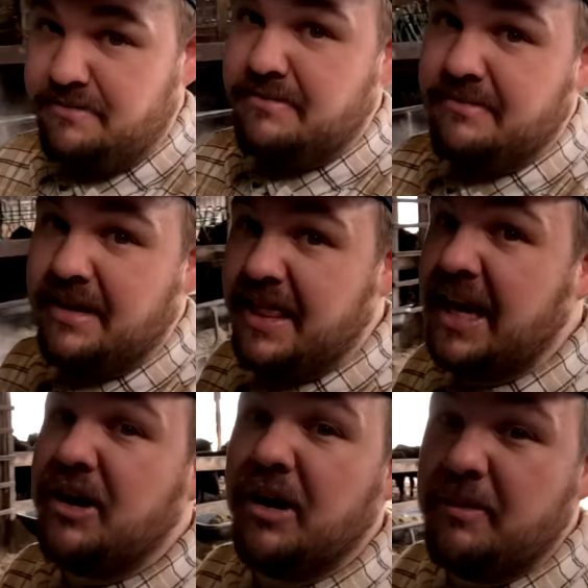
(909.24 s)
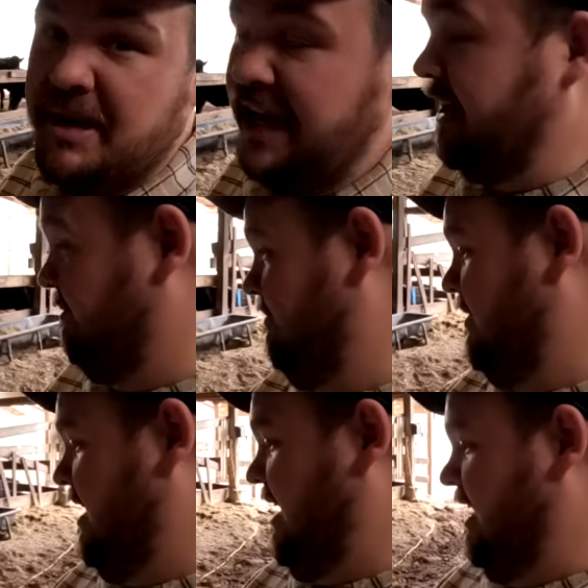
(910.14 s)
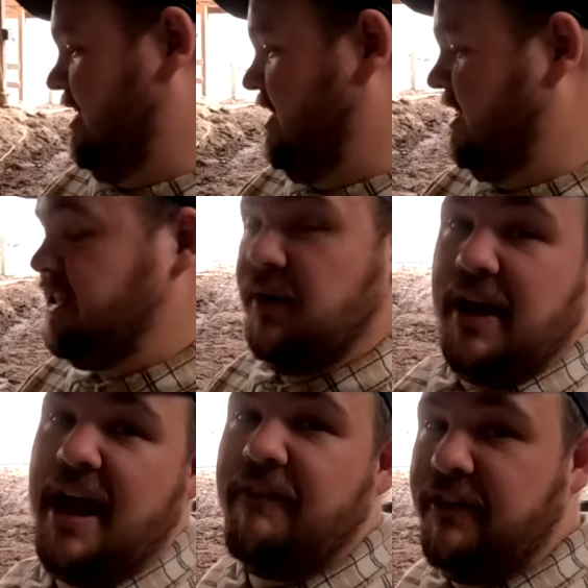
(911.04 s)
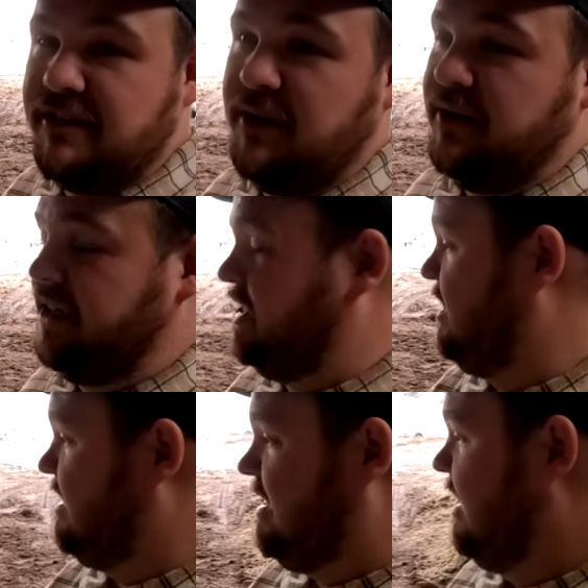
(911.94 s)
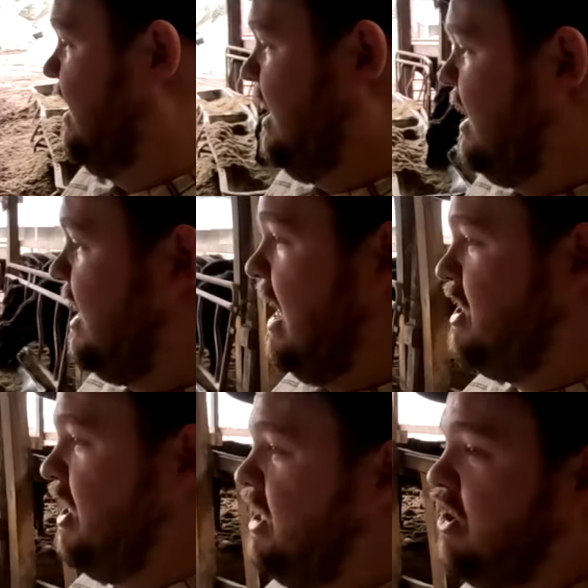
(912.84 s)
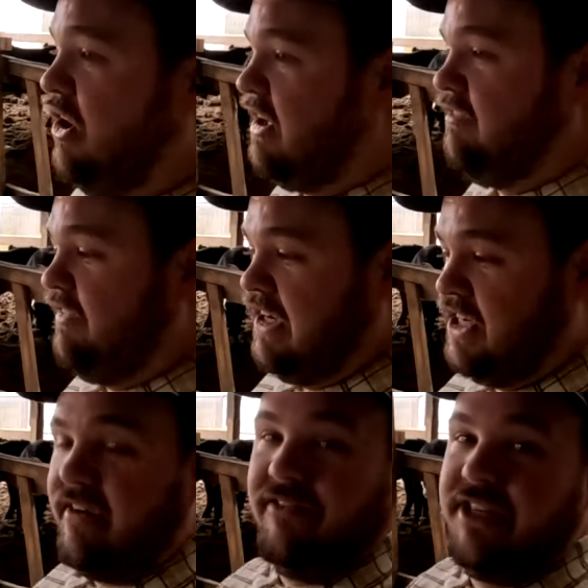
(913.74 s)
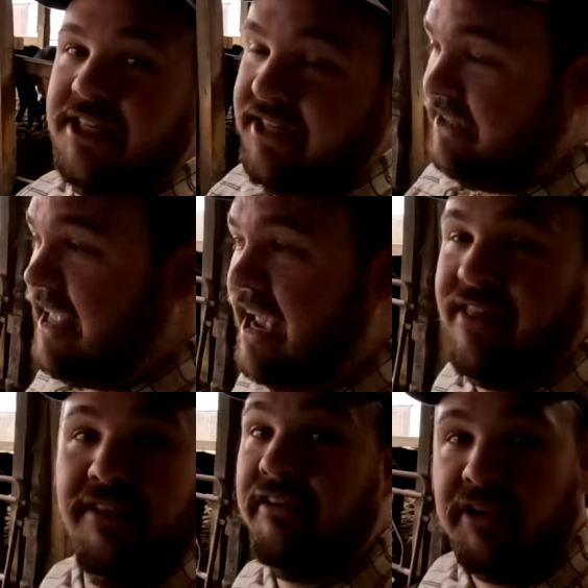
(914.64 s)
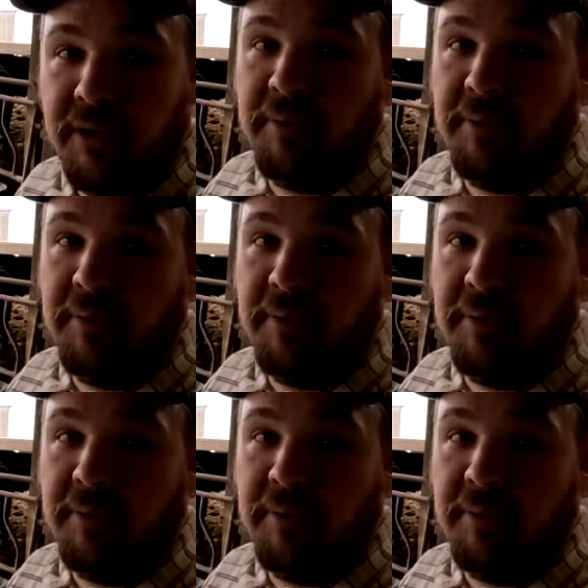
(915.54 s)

them and then cook them and eat them. She's two and a half years old and she's catching, cooking fish every single day in the living